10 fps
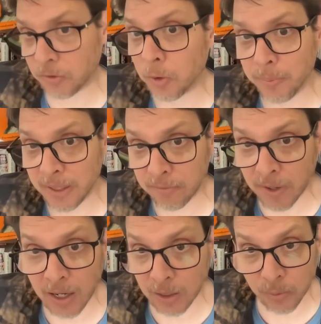so many
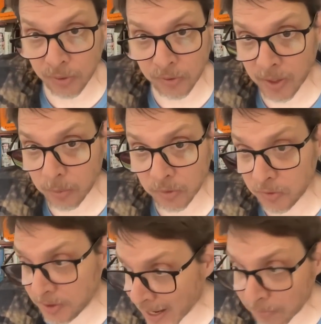followers. That was
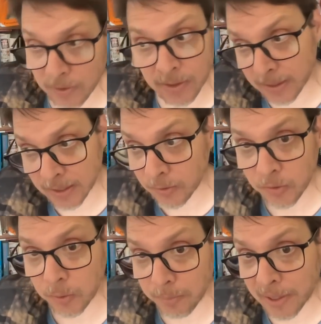definitely
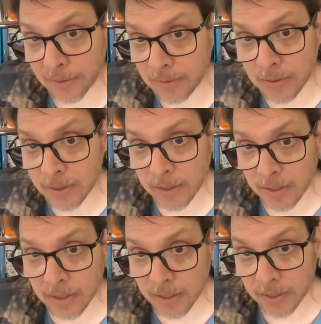instrumental
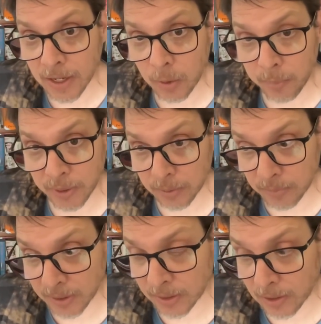in helping him
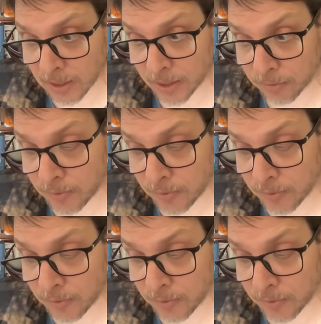get a lot of